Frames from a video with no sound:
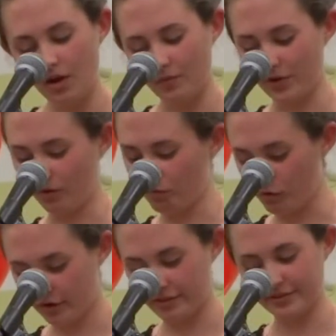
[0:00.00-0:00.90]
We don't
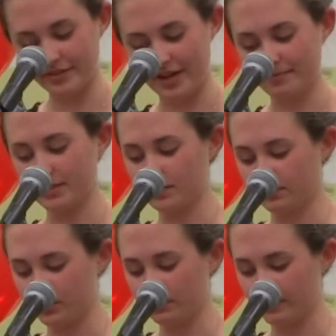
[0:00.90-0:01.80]
look the same as the
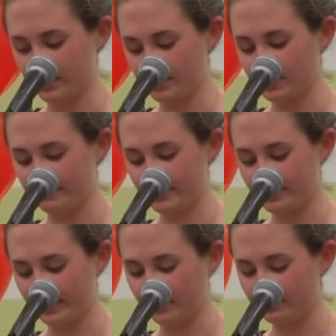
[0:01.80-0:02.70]
little versions of
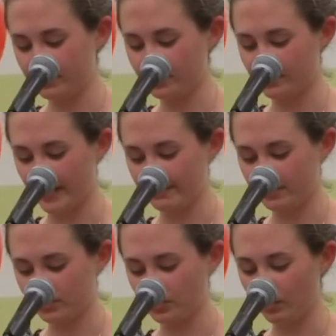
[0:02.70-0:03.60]
ourselves who arrived
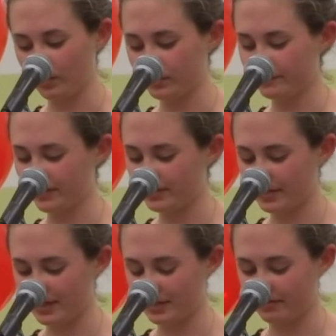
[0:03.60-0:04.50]
to school those first
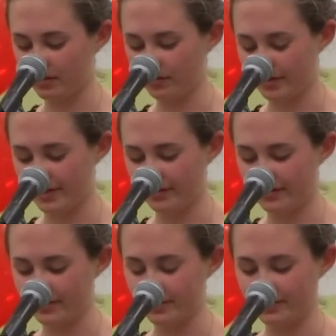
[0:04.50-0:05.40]
days of our learning
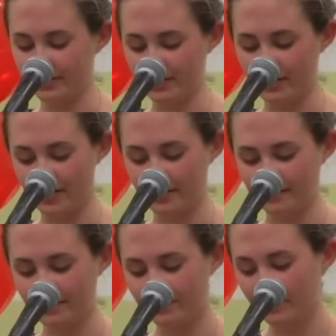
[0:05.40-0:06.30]
careers at City
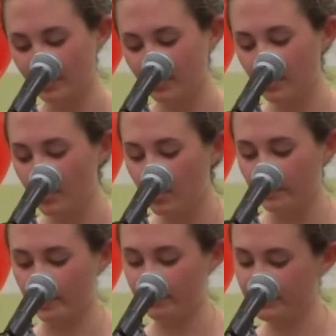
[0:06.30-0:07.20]
Garden.
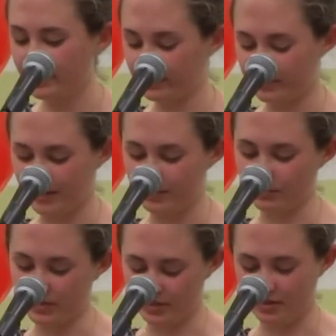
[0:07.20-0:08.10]
We don't think the same
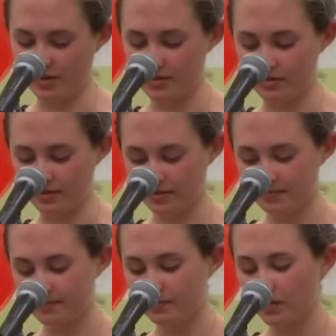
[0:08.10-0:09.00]
as we did then either.
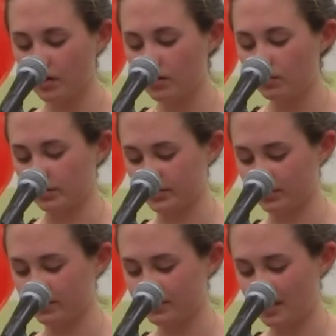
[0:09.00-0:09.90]
We're
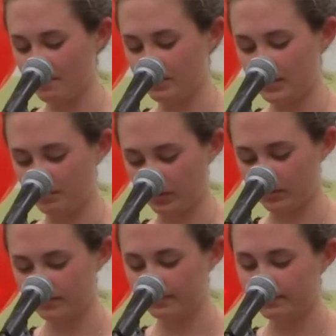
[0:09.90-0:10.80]
still the same
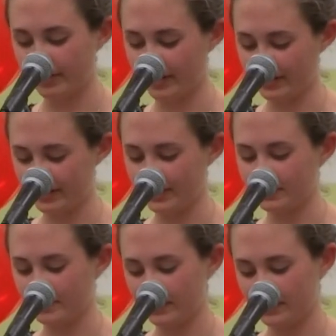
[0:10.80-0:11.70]
people, but our
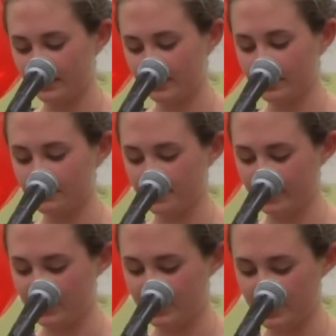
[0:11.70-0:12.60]
experiences and
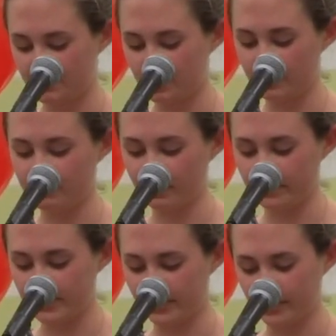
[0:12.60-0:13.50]
relationships we
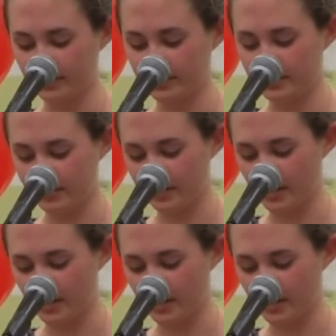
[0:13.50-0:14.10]
formed together at City